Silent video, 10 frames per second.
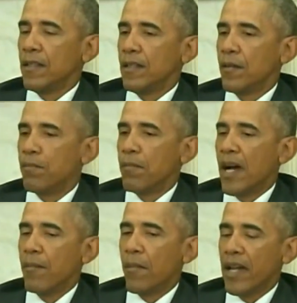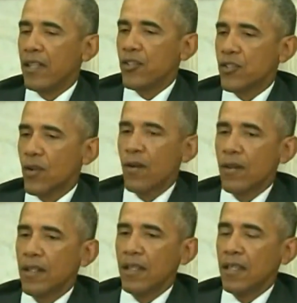You know, my
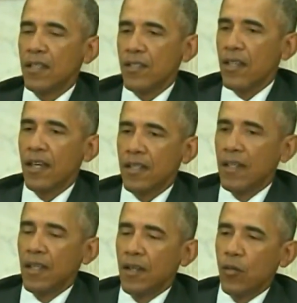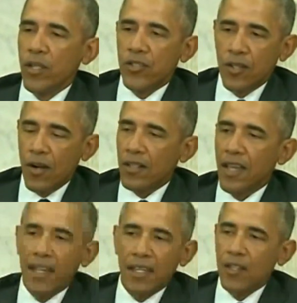concern is that we start
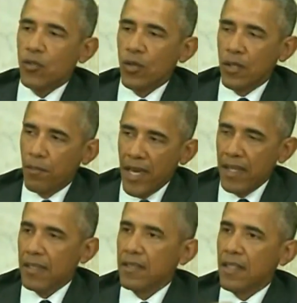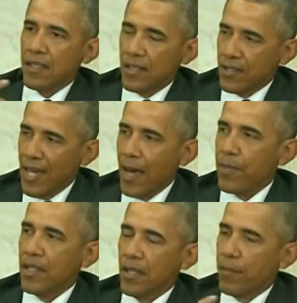getting into a debate, as has
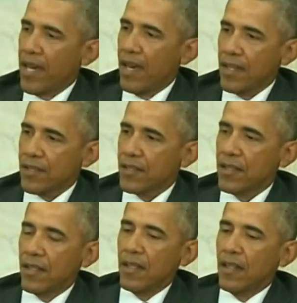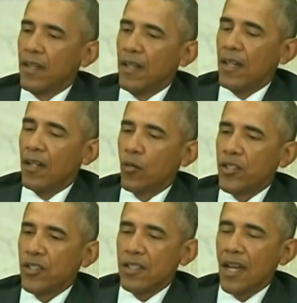happened in the past,
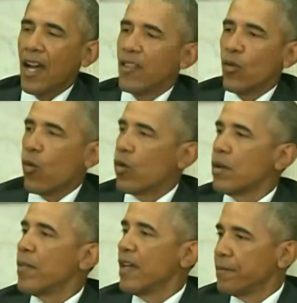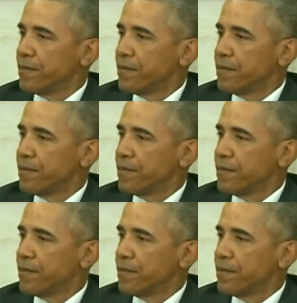which is an either-or debate.